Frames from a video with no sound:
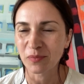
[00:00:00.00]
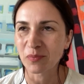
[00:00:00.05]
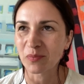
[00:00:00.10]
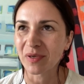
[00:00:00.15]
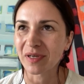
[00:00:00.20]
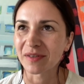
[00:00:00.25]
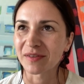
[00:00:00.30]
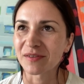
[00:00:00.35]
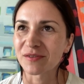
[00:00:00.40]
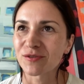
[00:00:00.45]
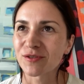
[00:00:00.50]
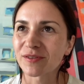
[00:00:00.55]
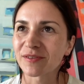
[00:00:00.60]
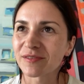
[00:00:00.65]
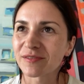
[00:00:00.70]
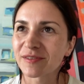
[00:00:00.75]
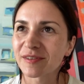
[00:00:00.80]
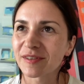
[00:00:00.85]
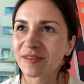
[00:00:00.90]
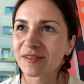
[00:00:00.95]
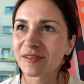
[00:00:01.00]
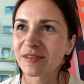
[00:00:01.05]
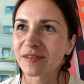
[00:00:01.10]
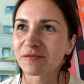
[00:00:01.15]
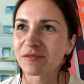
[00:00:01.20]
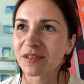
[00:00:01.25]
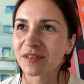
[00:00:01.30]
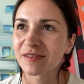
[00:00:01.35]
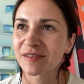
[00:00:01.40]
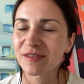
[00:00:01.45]
by Janet
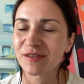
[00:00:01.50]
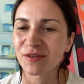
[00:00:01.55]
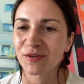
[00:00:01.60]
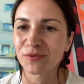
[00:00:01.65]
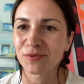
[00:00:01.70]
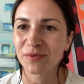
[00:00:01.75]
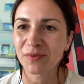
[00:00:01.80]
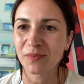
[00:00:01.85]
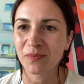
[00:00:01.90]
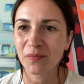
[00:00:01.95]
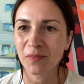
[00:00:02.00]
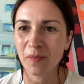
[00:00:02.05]
Livingstone.